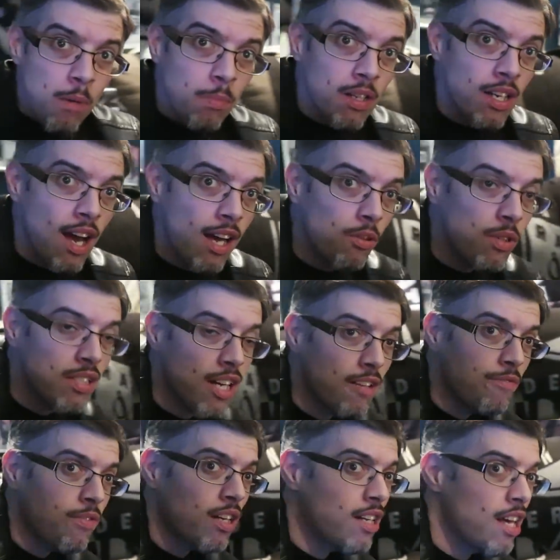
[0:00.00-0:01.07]
But I always had
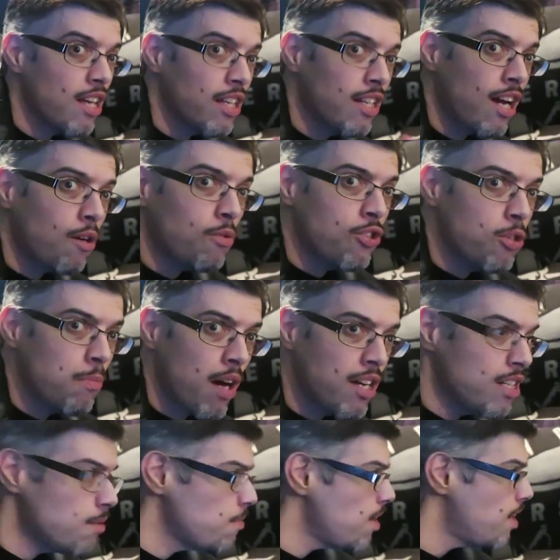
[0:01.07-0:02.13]
fun hanging out with you,
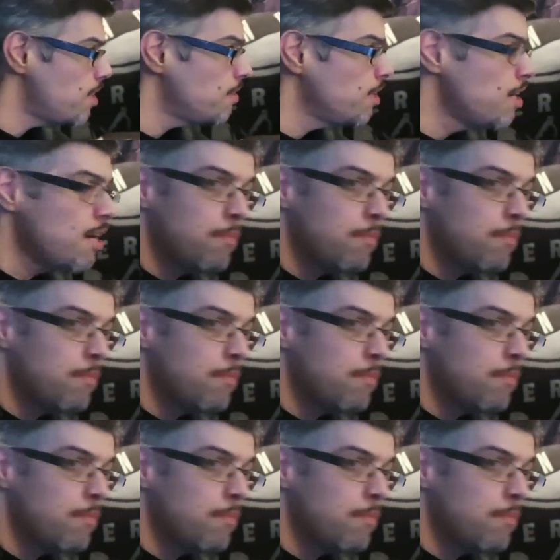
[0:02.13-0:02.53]
Mikey man.